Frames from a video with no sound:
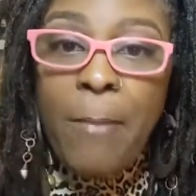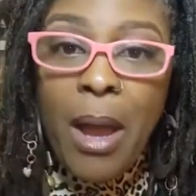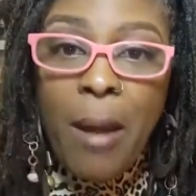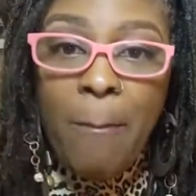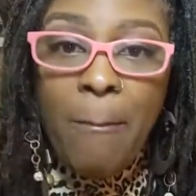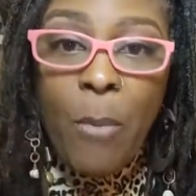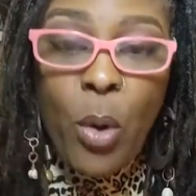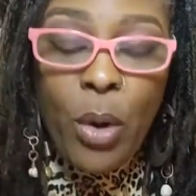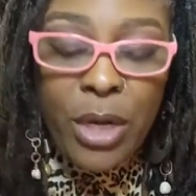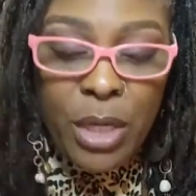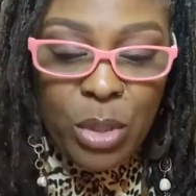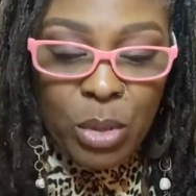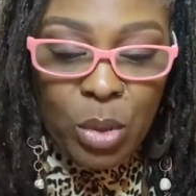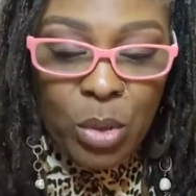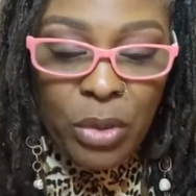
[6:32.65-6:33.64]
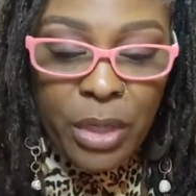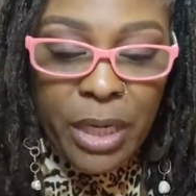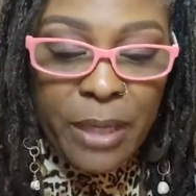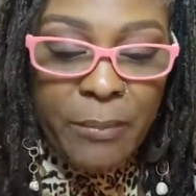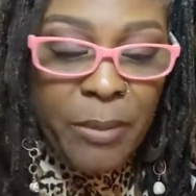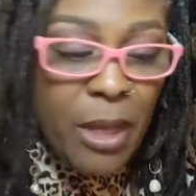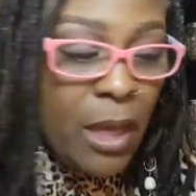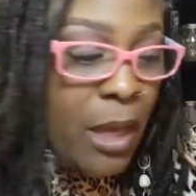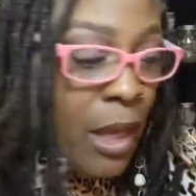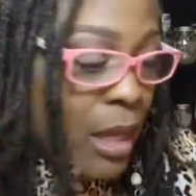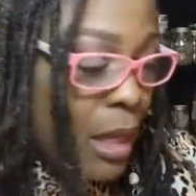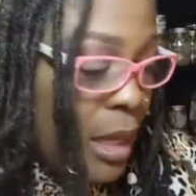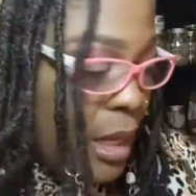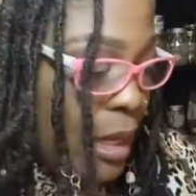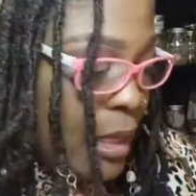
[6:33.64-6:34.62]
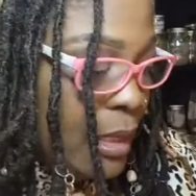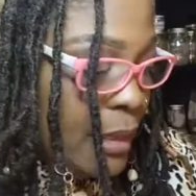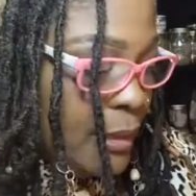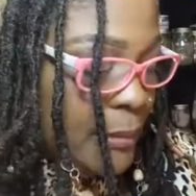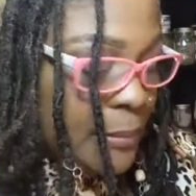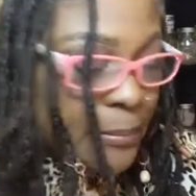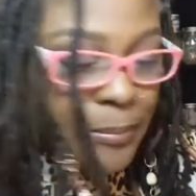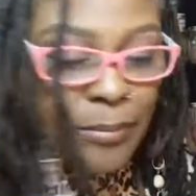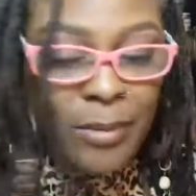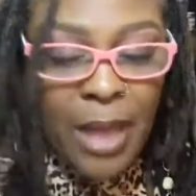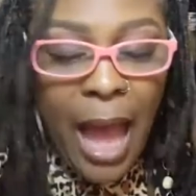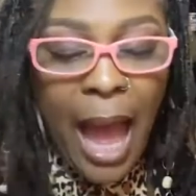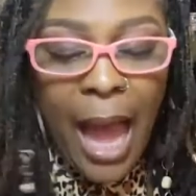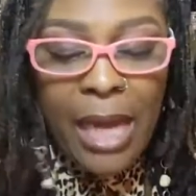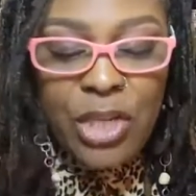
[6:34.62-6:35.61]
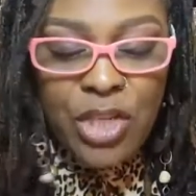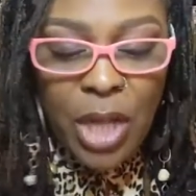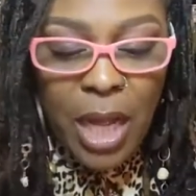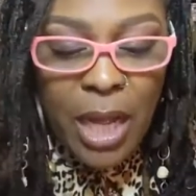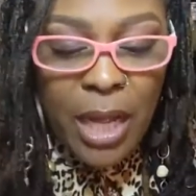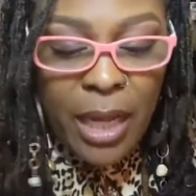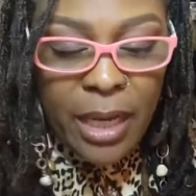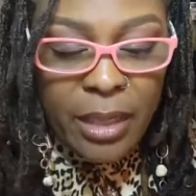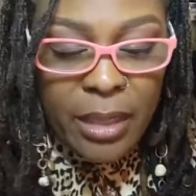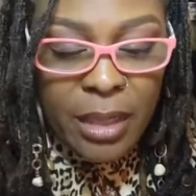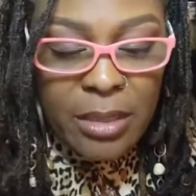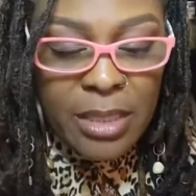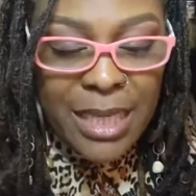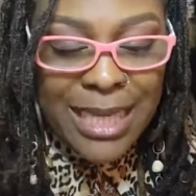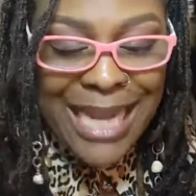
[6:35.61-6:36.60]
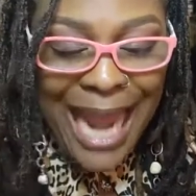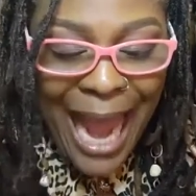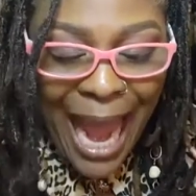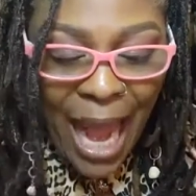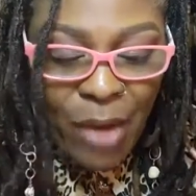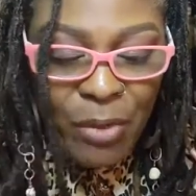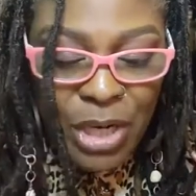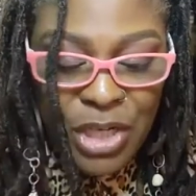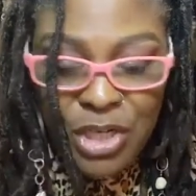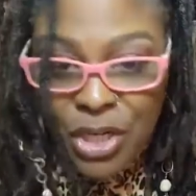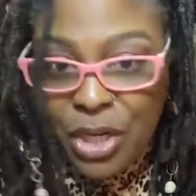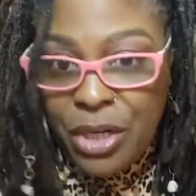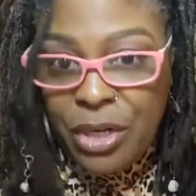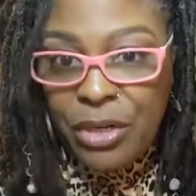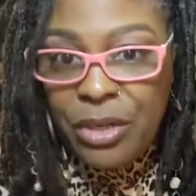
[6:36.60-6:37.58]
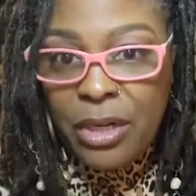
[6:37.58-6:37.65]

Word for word: uh, morning glory, um, the john character